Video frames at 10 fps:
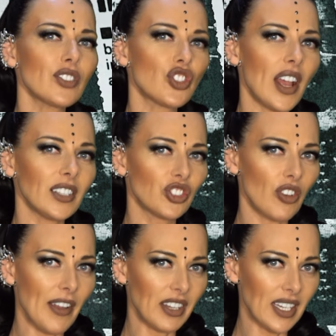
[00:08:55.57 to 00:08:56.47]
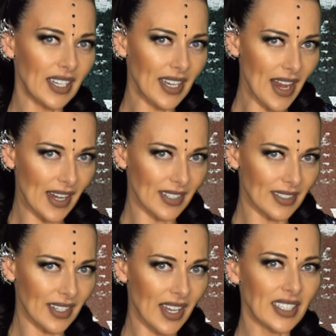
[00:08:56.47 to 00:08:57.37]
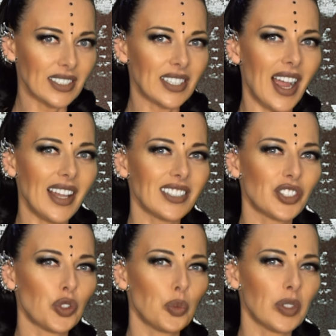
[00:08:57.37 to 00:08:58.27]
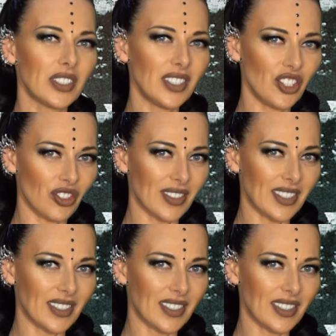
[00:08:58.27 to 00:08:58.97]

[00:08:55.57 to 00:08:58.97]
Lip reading: child trafficking case tied to politicians.